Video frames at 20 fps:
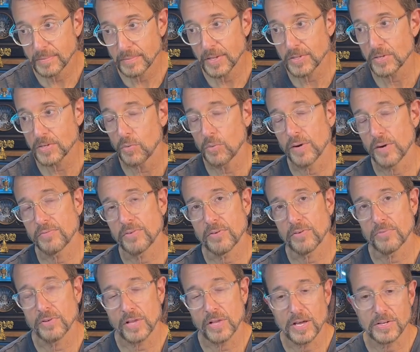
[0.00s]
it's on
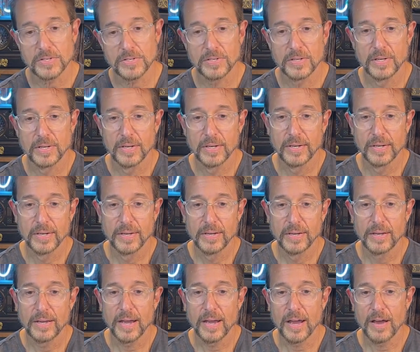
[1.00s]
Wayfair for less.
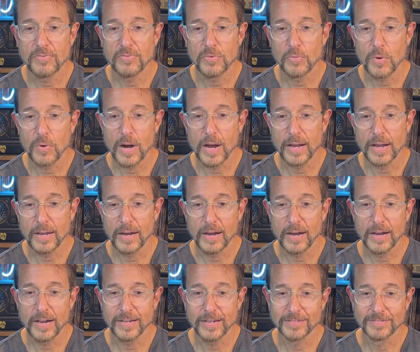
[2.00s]

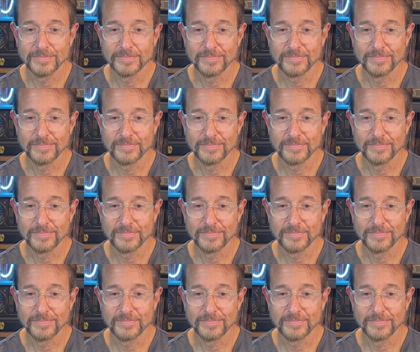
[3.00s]
FYI.